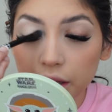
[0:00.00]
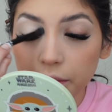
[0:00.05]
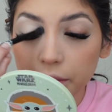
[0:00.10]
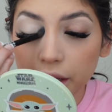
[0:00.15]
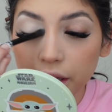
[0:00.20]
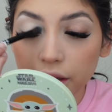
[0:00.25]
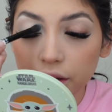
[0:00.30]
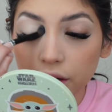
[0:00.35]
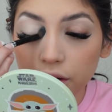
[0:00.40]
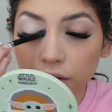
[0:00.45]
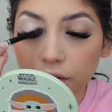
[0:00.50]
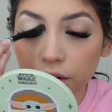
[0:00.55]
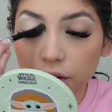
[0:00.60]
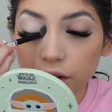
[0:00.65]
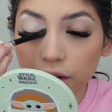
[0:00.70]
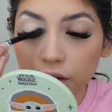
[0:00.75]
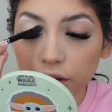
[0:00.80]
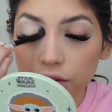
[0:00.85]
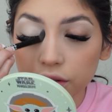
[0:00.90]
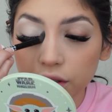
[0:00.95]
in my inner
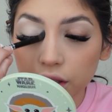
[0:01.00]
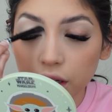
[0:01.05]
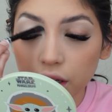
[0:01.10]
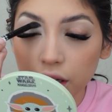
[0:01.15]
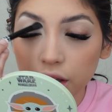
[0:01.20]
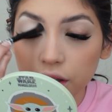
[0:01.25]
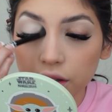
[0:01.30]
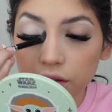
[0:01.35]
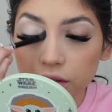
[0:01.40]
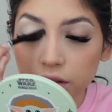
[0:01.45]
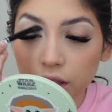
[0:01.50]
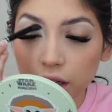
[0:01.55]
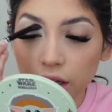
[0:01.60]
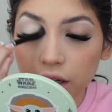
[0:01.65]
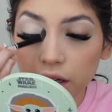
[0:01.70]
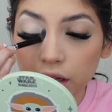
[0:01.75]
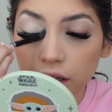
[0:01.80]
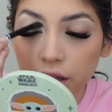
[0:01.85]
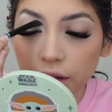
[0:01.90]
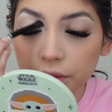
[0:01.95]
corner. Usually I use
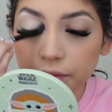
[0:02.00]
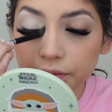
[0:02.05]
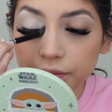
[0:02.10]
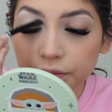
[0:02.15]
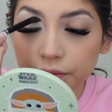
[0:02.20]
like a